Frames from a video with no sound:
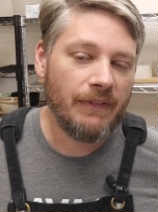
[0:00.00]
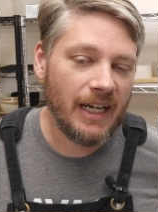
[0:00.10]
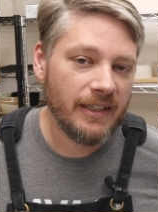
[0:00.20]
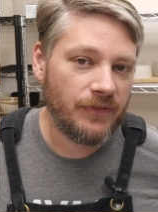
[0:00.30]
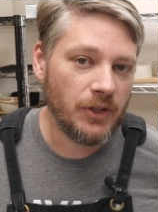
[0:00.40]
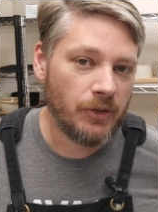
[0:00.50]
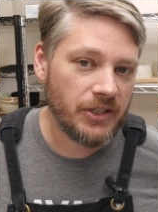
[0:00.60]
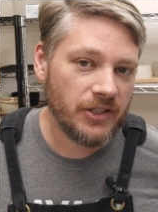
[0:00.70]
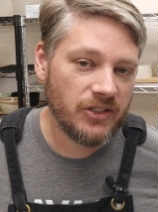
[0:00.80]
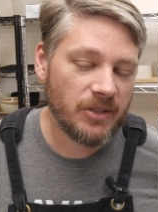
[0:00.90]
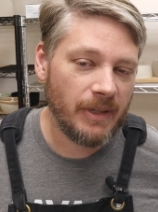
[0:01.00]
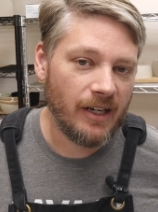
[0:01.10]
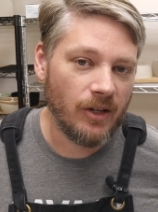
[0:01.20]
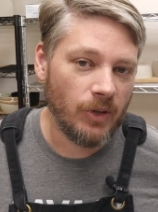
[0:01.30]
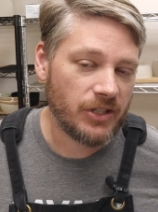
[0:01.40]
I've gotten a few questions
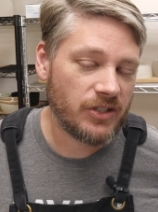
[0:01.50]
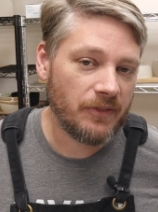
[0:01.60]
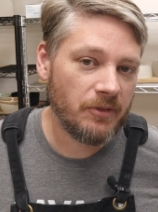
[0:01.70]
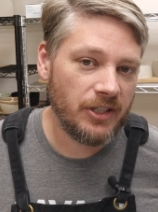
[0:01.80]
about which software